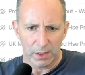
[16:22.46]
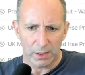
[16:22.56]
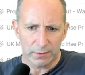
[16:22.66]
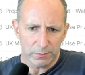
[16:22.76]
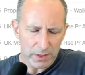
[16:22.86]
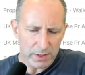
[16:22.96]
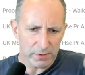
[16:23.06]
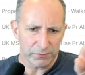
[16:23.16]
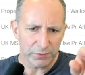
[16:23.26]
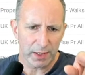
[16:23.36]
And the
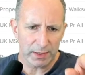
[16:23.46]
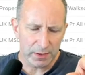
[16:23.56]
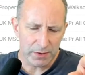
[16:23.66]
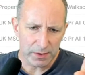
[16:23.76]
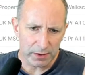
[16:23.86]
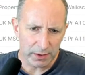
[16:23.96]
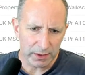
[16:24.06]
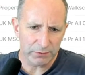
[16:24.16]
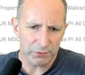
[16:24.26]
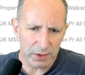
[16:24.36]
reason for that is that
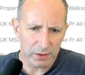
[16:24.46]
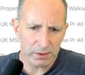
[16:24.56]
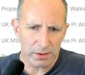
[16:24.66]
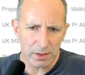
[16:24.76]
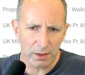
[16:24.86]
if yields